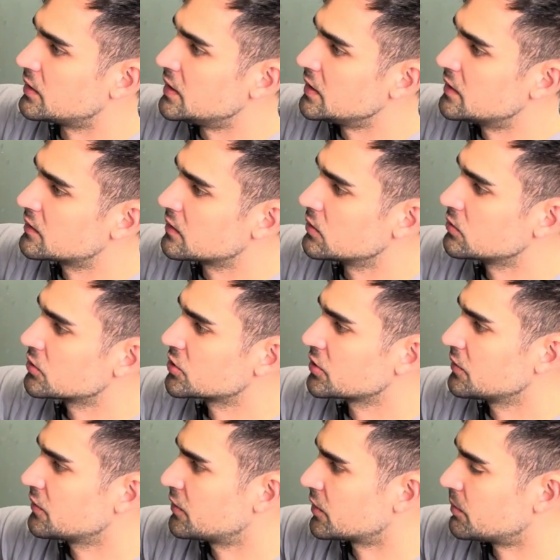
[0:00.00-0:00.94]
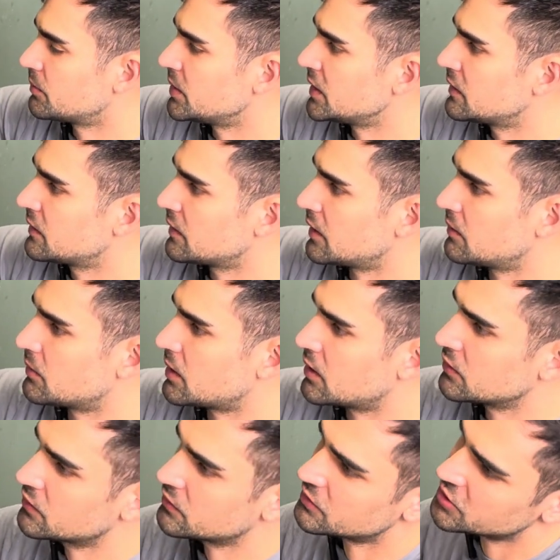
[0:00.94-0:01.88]
neat solution for a BTA
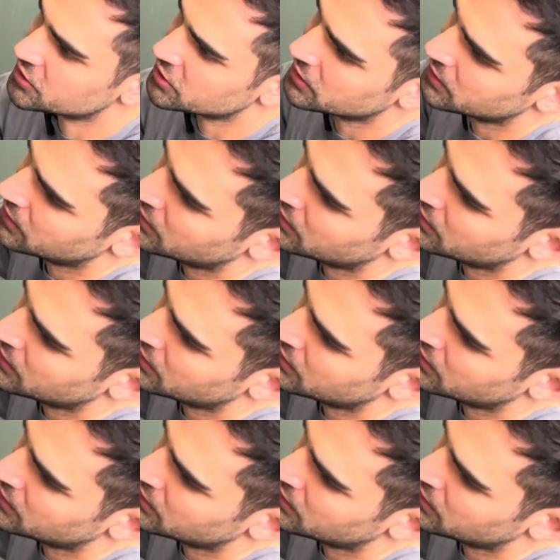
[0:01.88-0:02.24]
mount, which